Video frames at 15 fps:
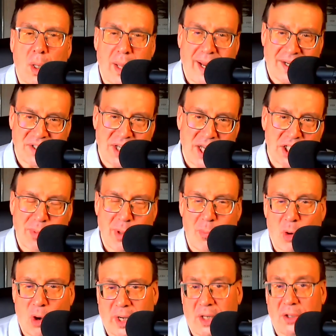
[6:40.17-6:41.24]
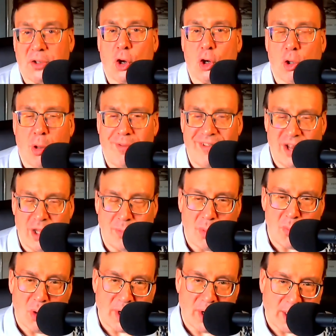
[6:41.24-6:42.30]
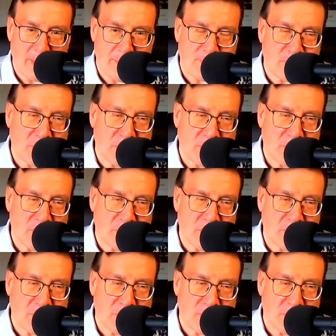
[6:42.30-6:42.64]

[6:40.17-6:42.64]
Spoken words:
accessible market, total available market.